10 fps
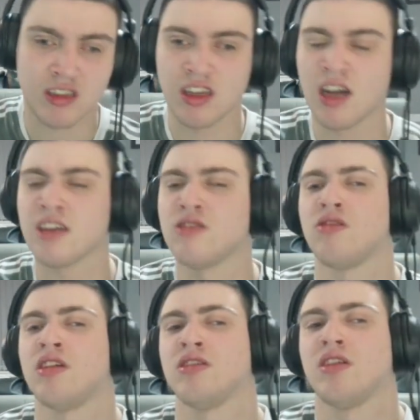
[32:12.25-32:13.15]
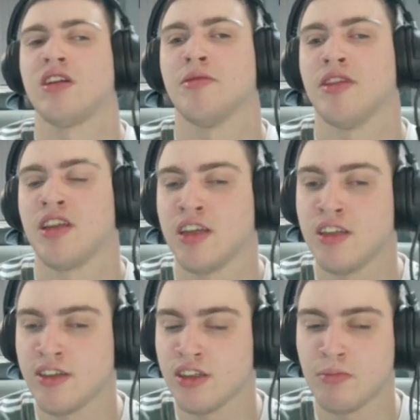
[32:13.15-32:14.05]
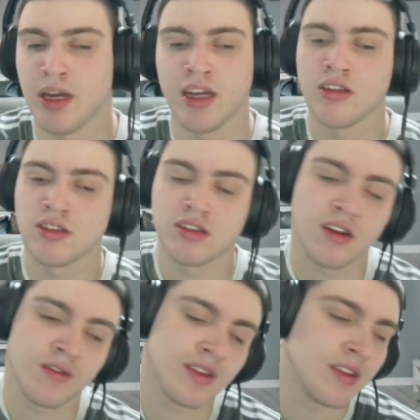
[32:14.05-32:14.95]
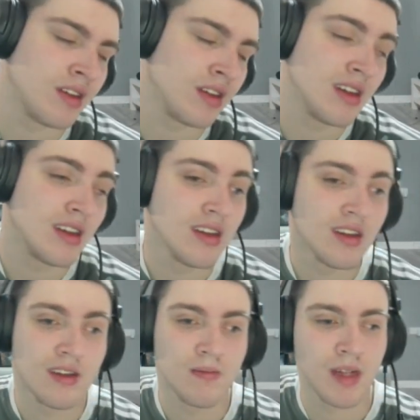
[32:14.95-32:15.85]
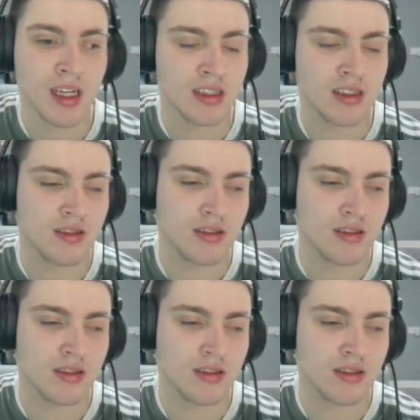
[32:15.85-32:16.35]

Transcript: They had all this thing about the Rangers men and stuff, and it's